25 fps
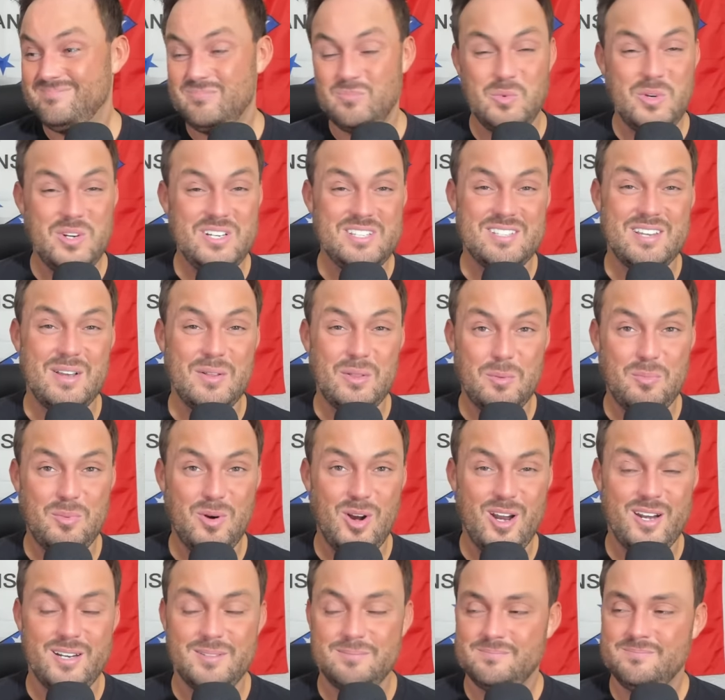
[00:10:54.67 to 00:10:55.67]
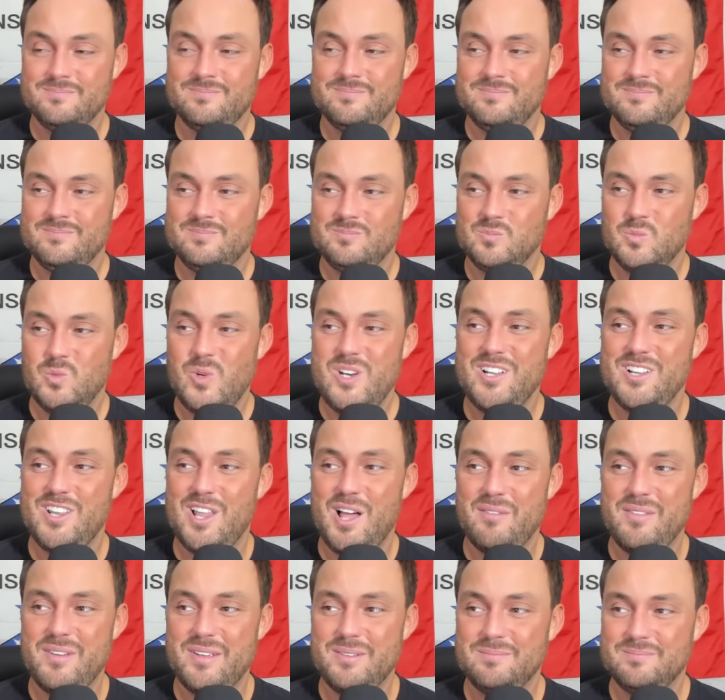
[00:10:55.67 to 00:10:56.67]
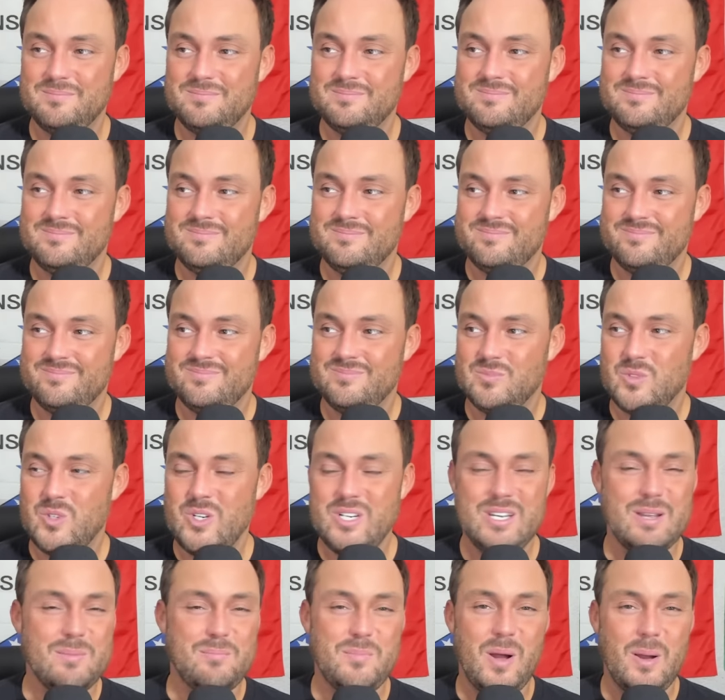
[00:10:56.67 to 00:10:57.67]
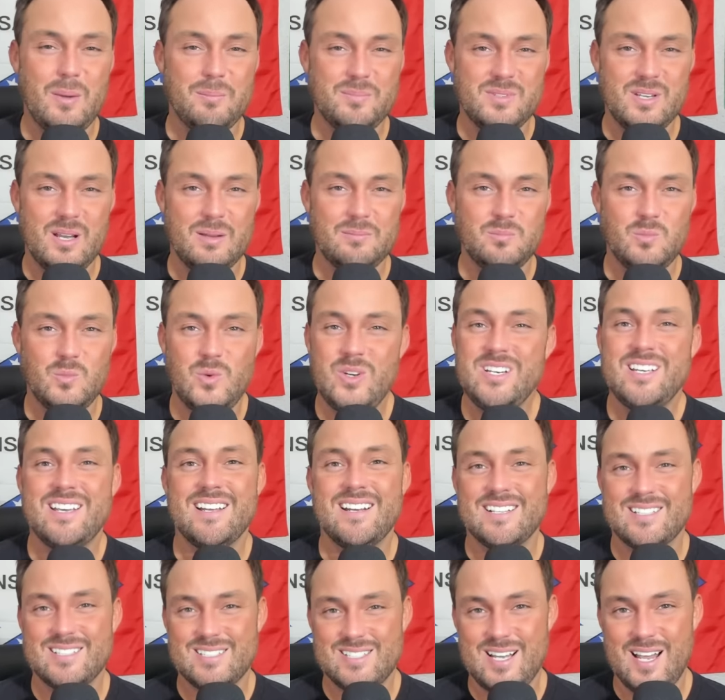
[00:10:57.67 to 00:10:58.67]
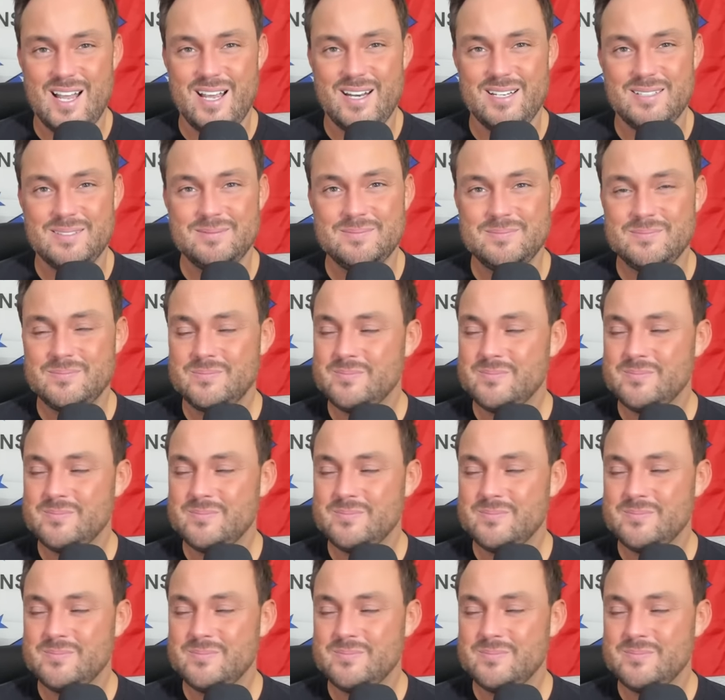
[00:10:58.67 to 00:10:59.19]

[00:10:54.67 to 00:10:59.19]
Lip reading: We'd celebrate it. We'd love it. We'd get pumped up. We'd get excited.